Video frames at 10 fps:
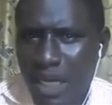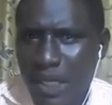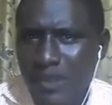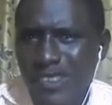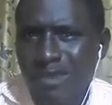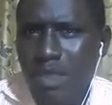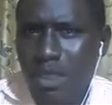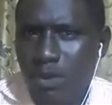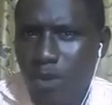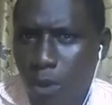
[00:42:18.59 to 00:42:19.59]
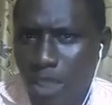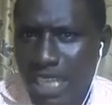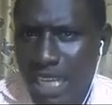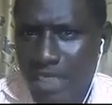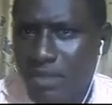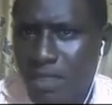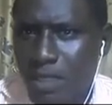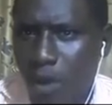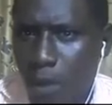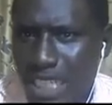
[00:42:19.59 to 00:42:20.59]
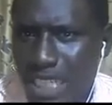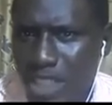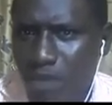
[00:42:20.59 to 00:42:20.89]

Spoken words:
in this API for burning life.